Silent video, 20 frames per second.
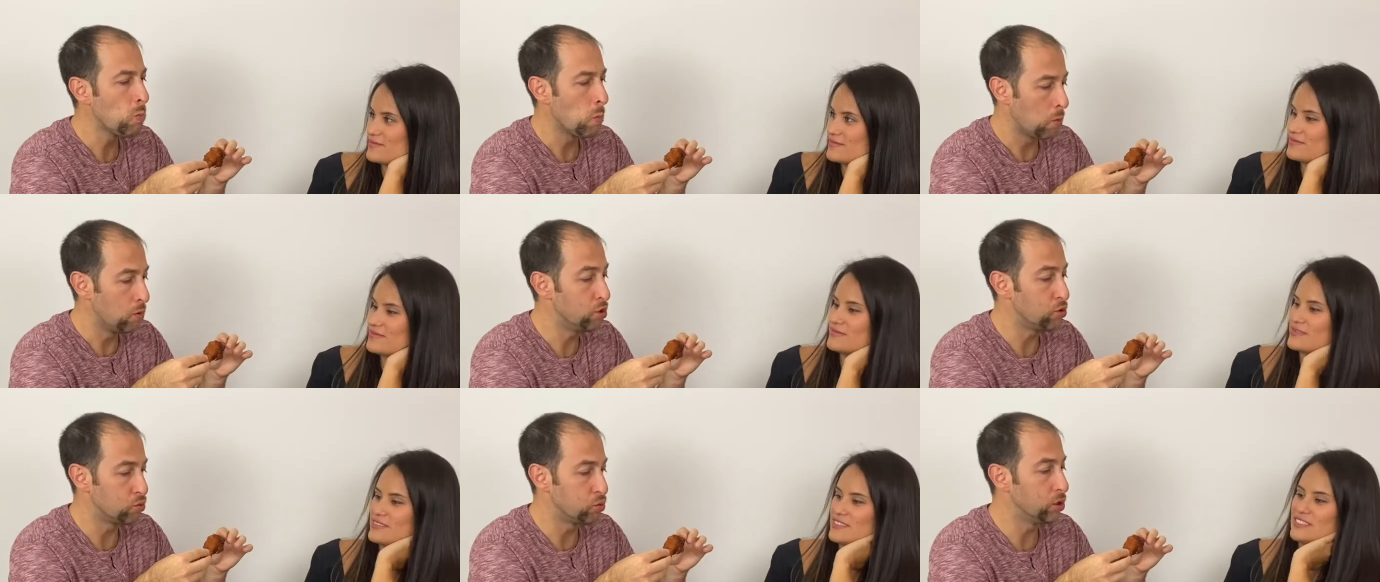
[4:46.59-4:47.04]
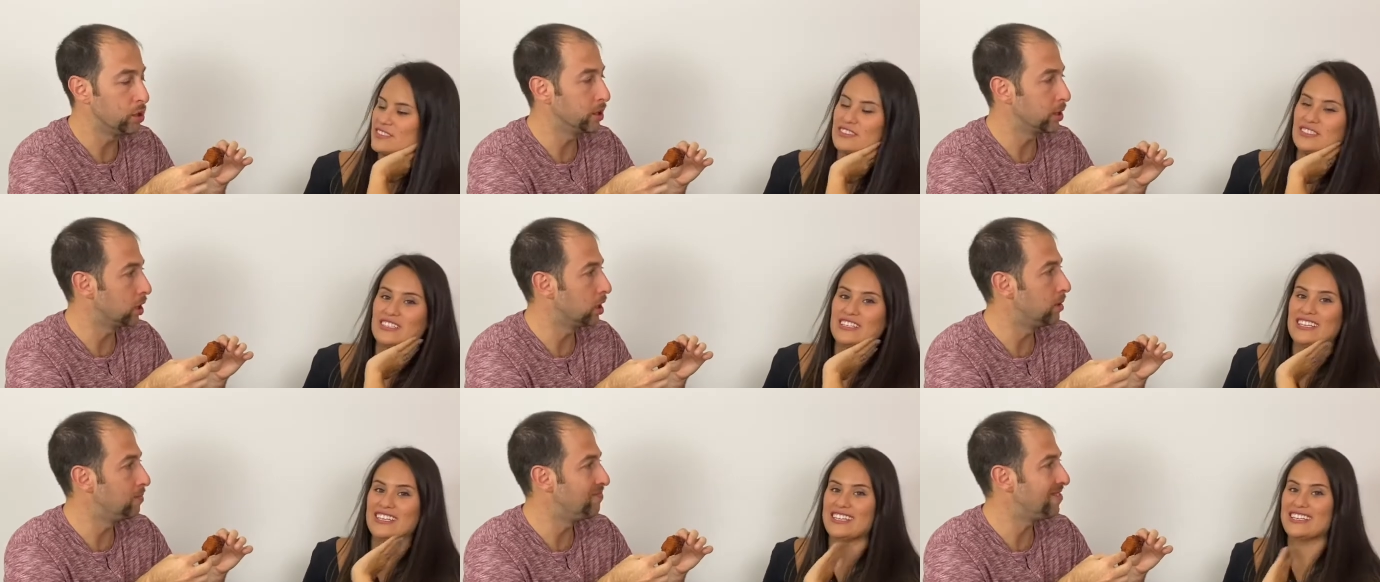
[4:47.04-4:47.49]
Speaker 1: It's really
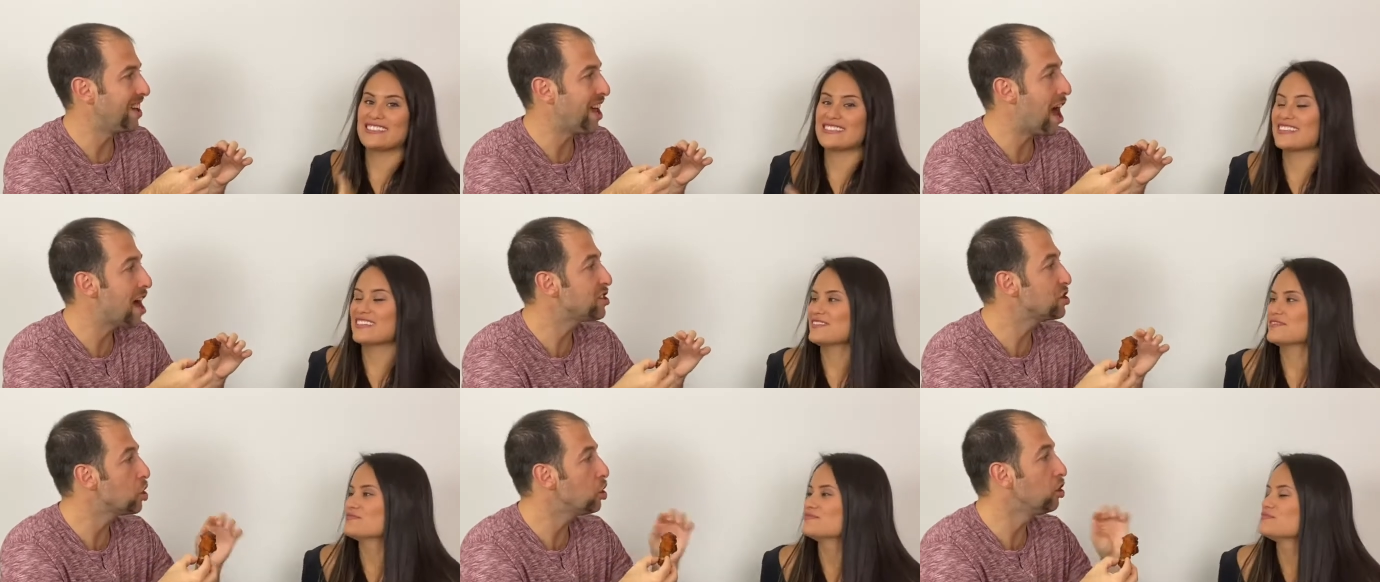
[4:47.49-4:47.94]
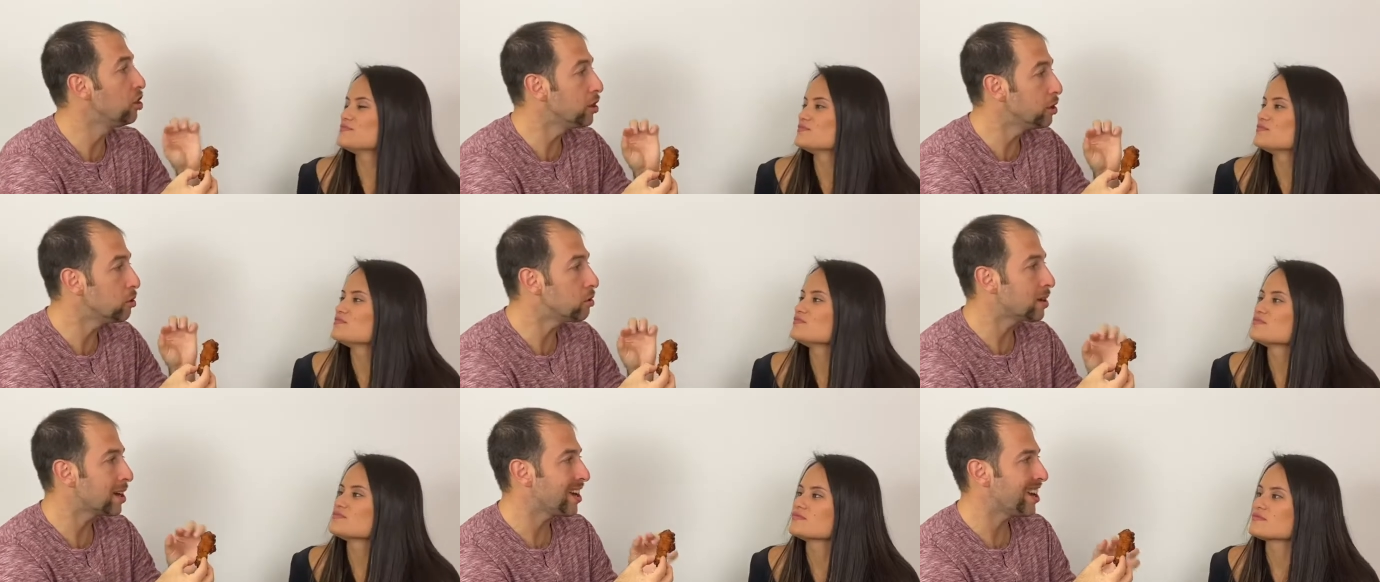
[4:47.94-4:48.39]
good. Is it has it? a
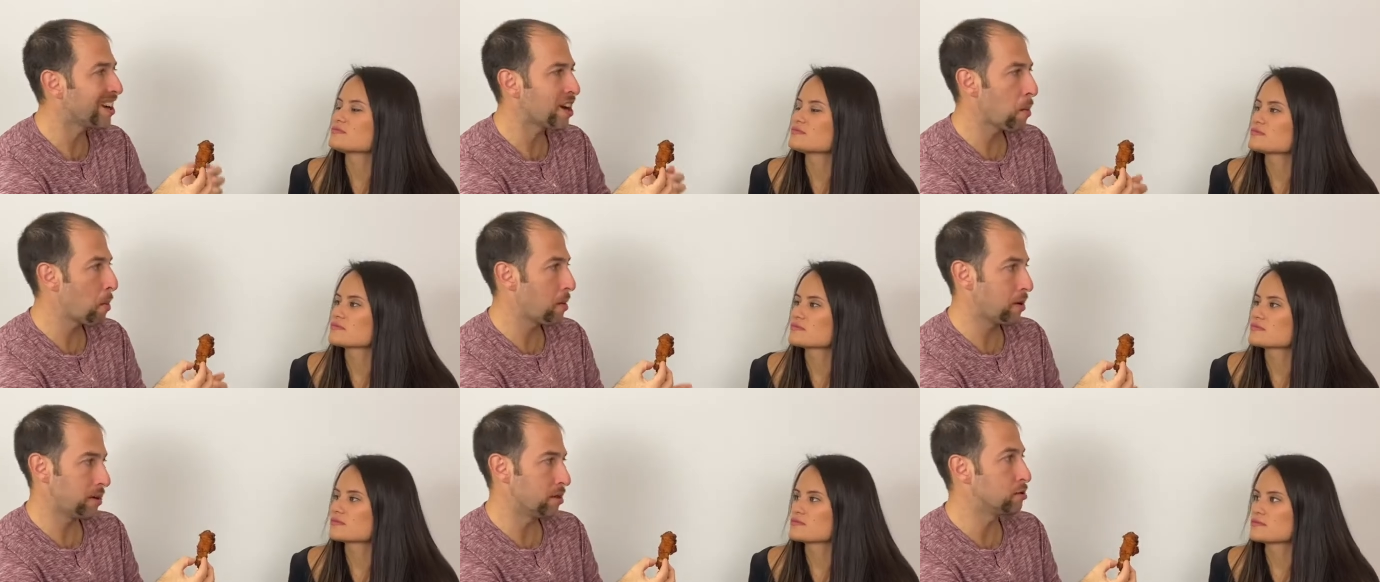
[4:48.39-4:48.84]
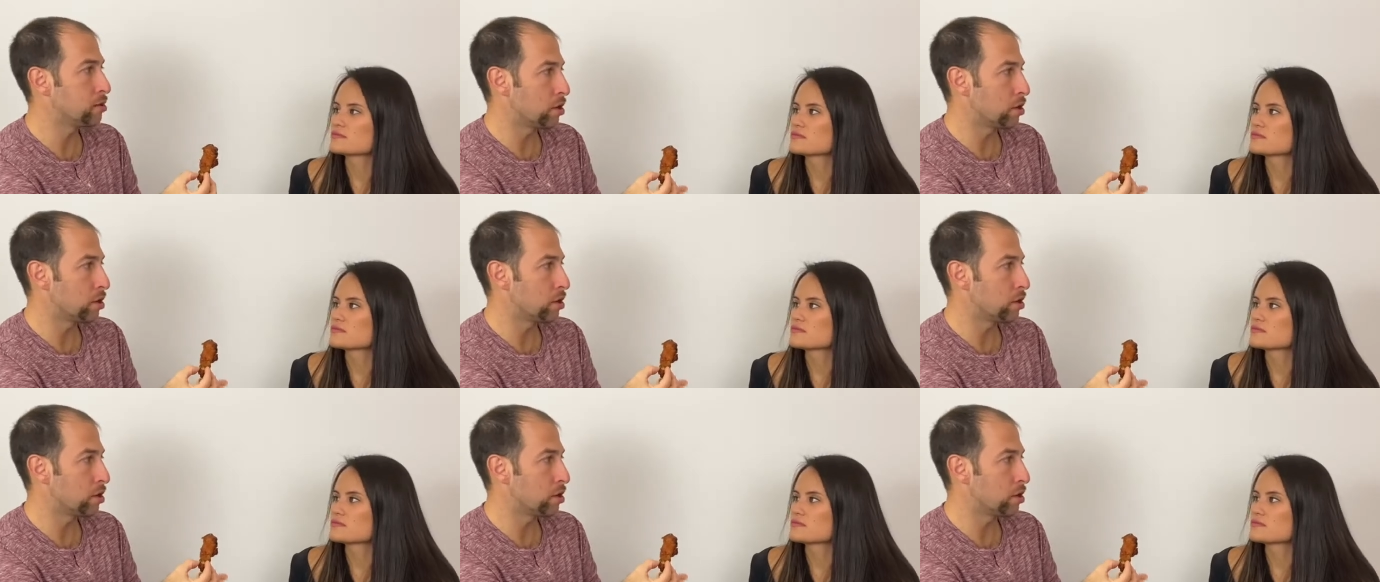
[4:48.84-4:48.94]
little kick, but it's